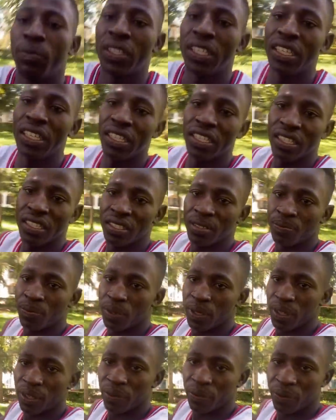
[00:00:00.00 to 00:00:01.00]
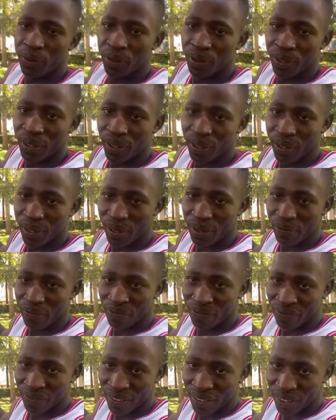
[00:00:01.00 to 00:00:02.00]
this beautiful home
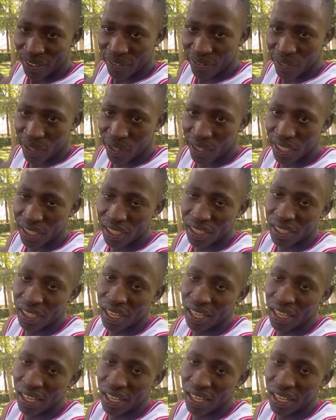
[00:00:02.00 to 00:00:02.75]
of ours,